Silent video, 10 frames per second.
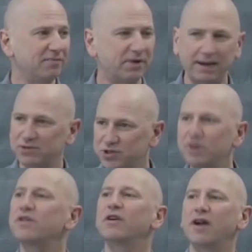But I'm
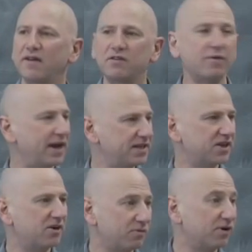sure there are other ways
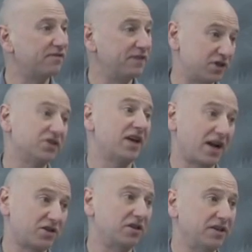that are more efficient
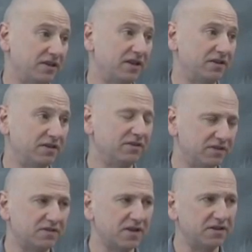actually than,
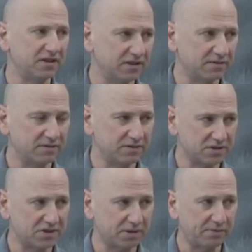than the
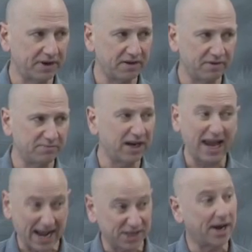stick breaking one. But
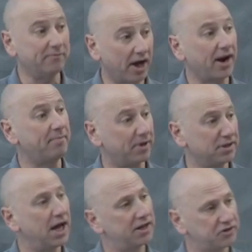I actually, I'm not up
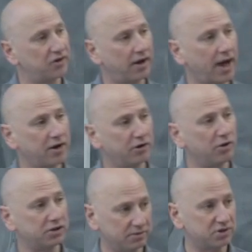on that. So I, I don't
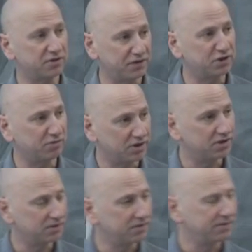know what the most efficient one is.